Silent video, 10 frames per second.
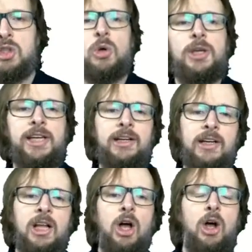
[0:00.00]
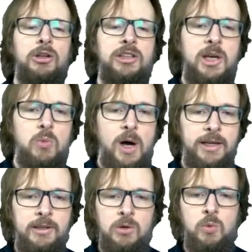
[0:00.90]
So here on day
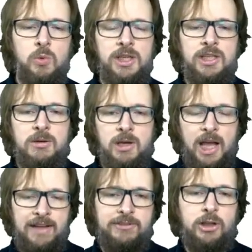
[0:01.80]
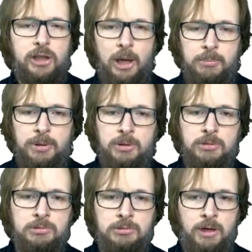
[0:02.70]
one, we have the dump,
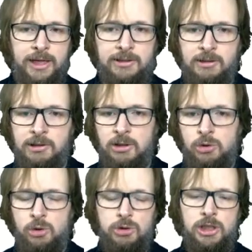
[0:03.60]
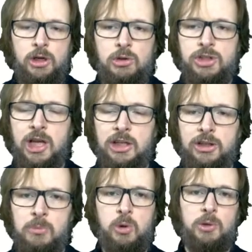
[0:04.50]
right? Usually a logical
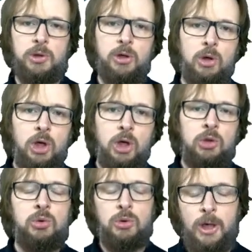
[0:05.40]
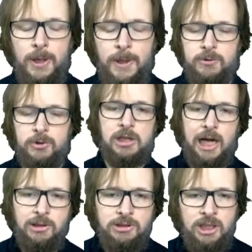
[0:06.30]
dump when we go to the
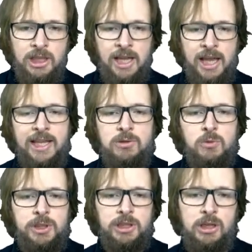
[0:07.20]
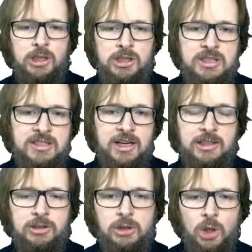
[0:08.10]
cloud, and we
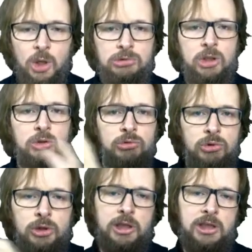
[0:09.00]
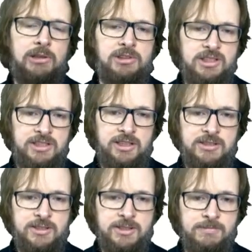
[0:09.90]
start the load to the cloud
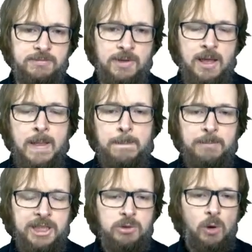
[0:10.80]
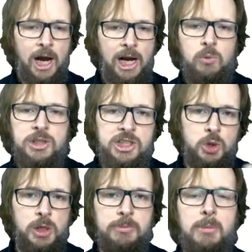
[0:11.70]
instance. Meanwhile, we
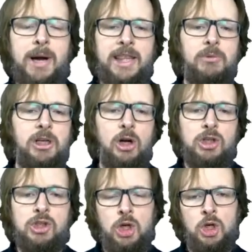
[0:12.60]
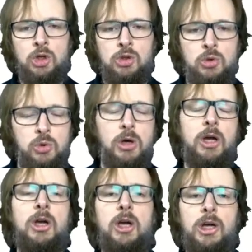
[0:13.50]
stream the binary logs to
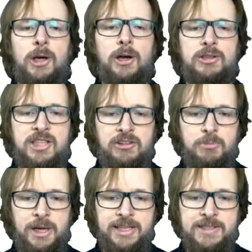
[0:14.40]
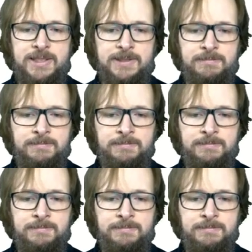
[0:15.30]
a safe place.